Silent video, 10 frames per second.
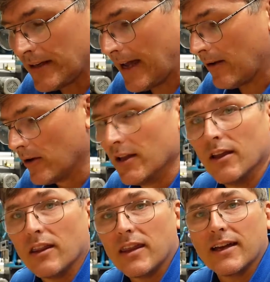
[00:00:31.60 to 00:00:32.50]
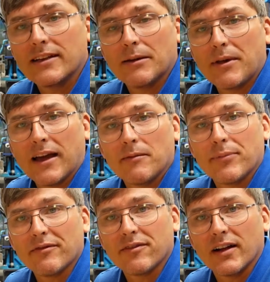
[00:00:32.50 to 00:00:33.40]
Now, the idea behind
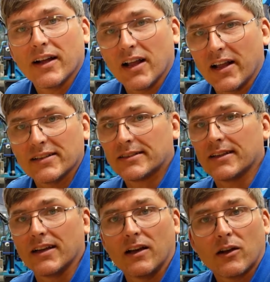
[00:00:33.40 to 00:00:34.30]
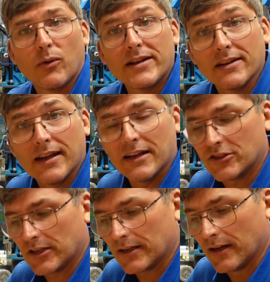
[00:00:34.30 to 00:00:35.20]
buffer is quite
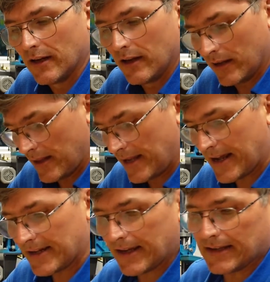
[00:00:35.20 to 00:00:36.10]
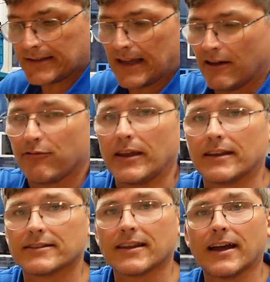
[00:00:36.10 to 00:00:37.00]
intelligent. The idea is that if we
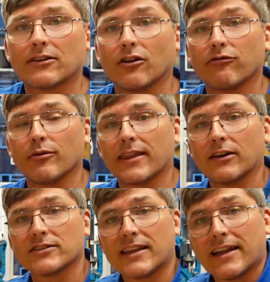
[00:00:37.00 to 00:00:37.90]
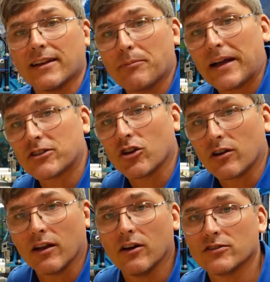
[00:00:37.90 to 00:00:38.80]
start off with our standard
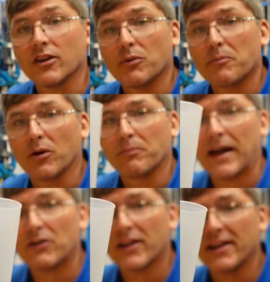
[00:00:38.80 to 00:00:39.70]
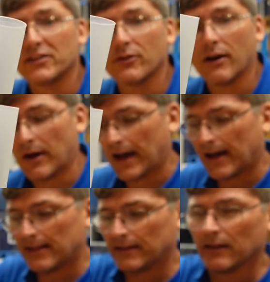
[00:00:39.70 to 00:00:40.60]
Buckshot load, so we put powder into our
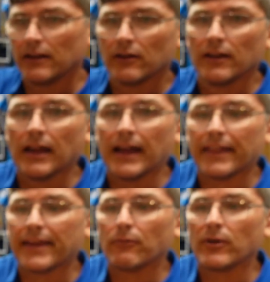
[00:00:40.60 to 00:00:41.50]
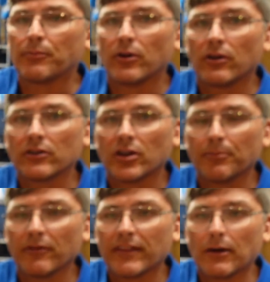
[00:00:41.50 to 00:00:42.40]
hull, and then we put on
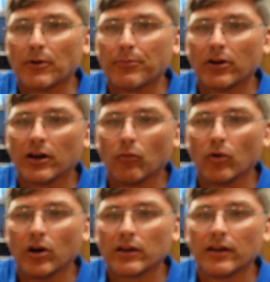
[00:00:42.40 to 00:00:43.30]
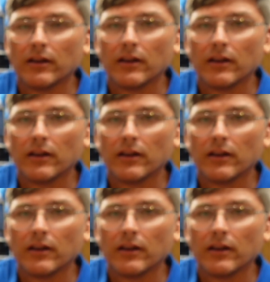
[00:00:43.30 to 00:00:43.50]
top of that, we put our wad,